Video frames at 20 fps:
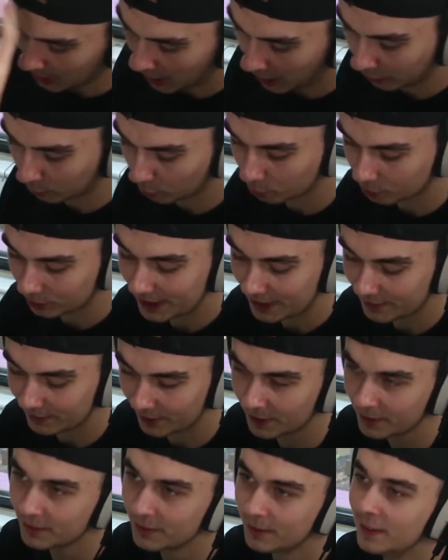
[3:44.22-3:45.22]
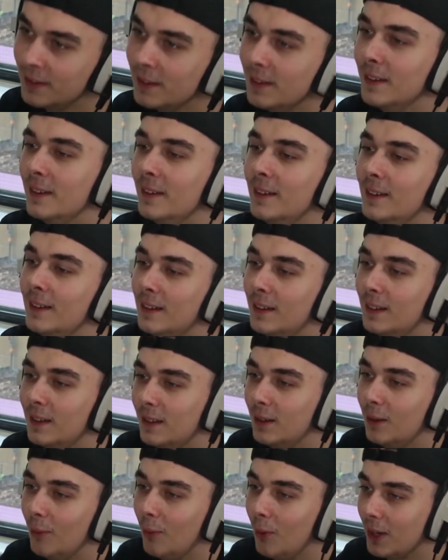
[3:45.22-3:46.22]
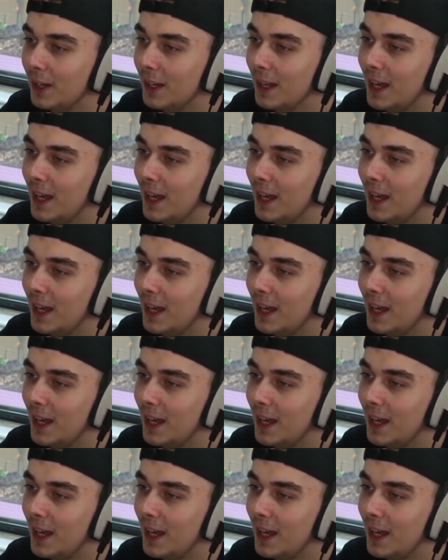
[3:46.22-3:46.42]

Uncle Stevo, what a